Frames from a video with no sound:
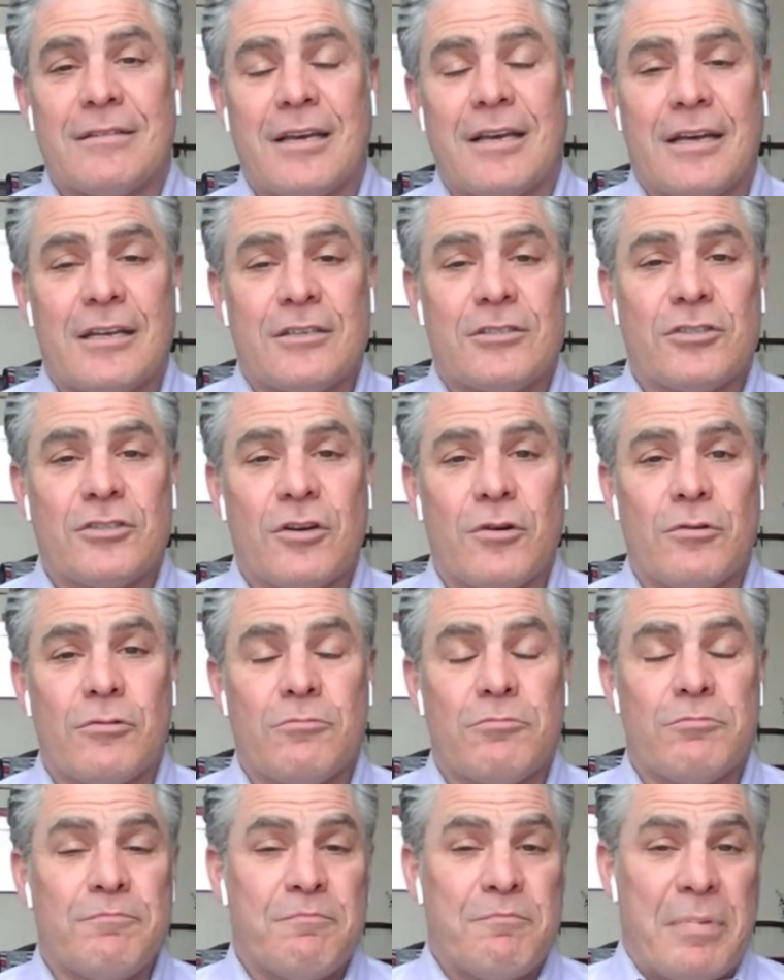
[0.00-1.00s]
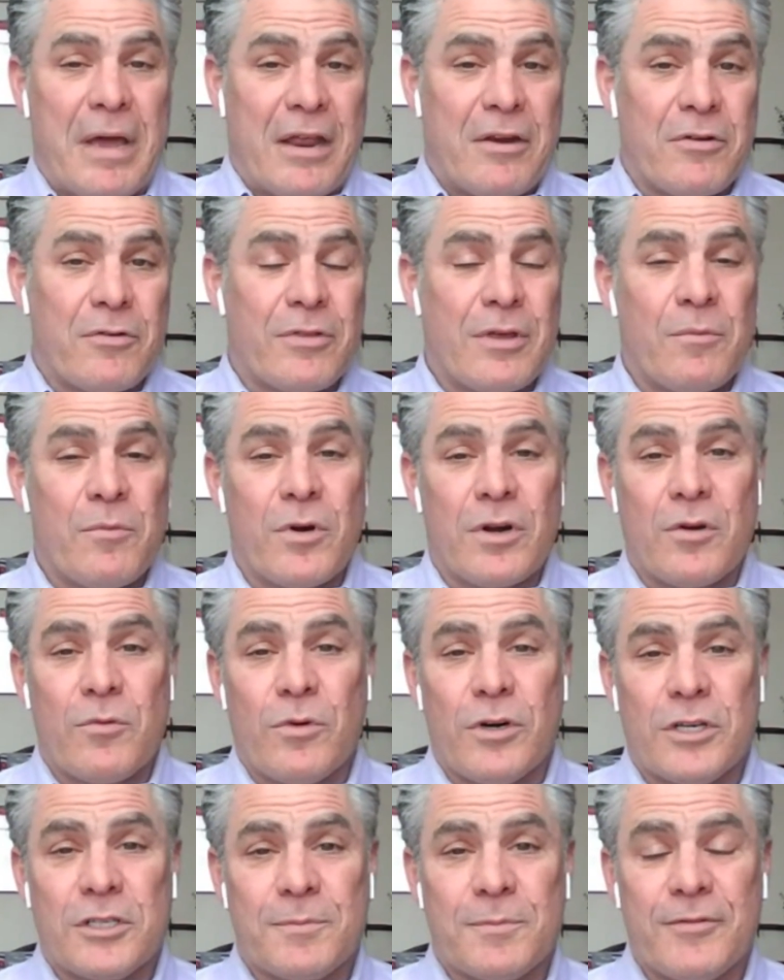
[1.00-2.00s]
Uh, so better than what it
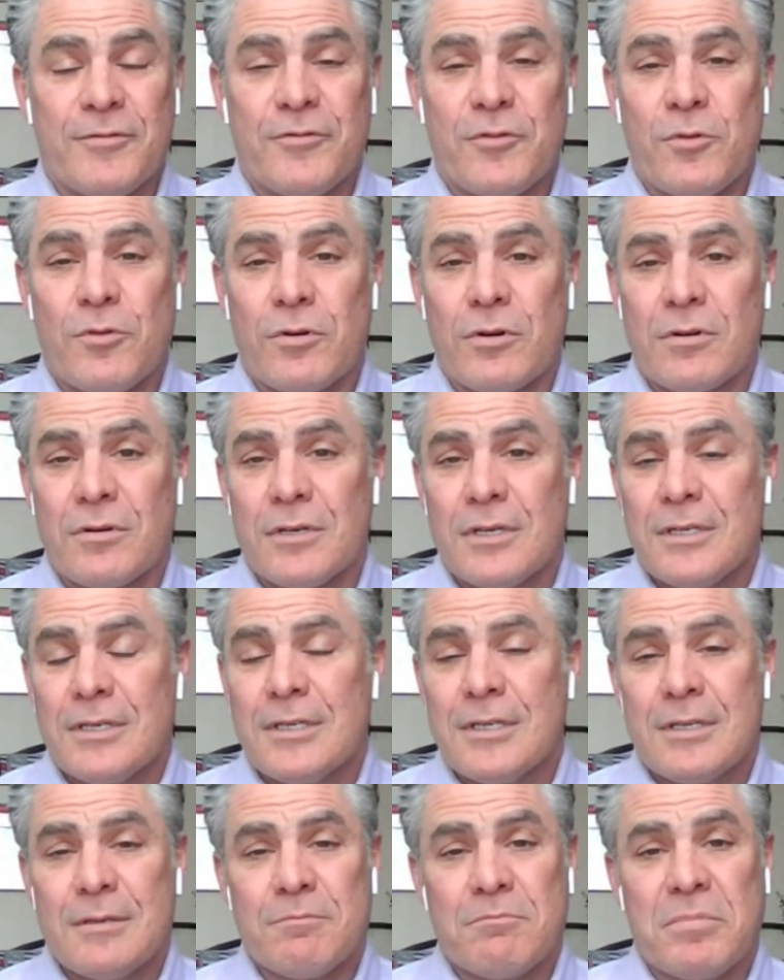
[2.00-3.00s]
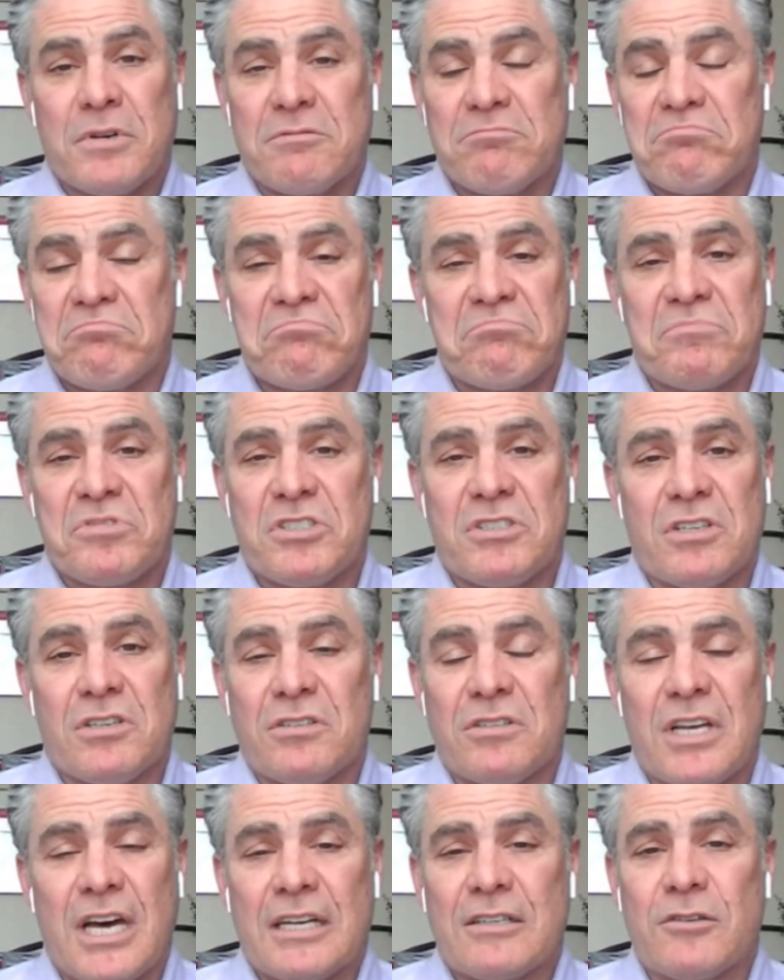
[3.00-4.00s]
was before but
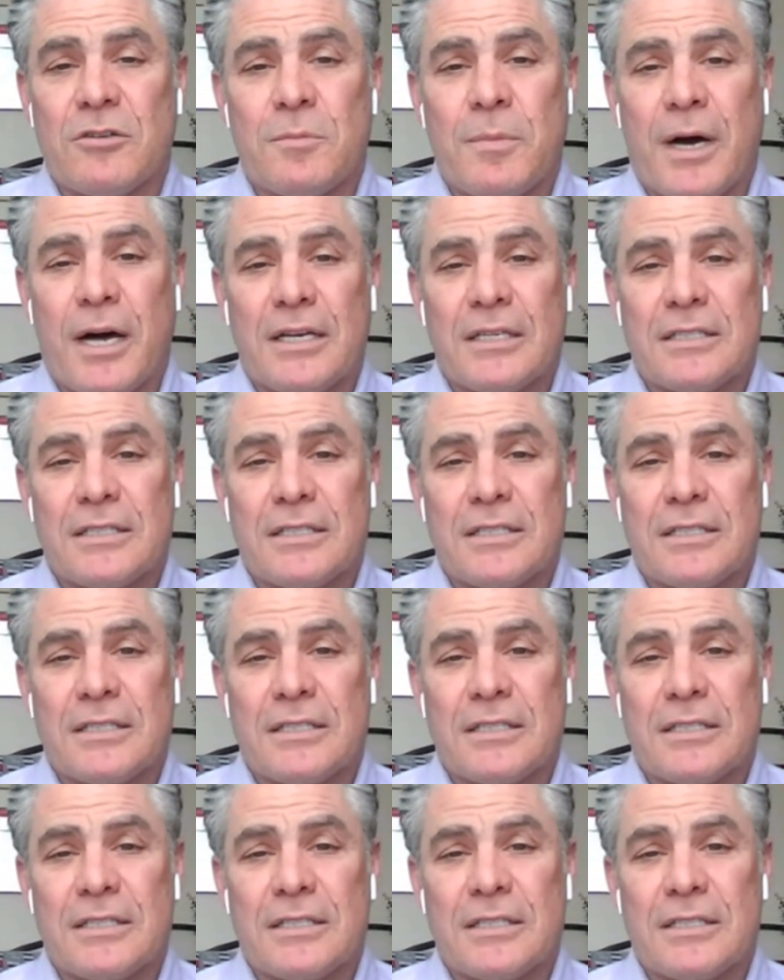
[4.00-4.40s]
still not good